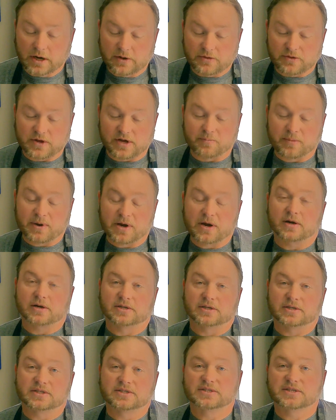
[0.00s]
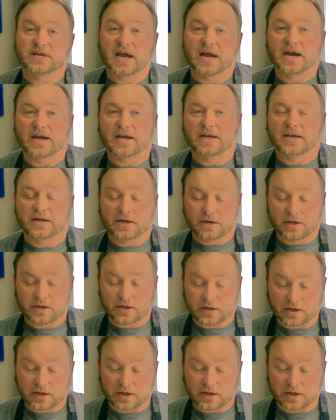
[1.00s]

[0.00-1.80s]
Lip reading: the American Society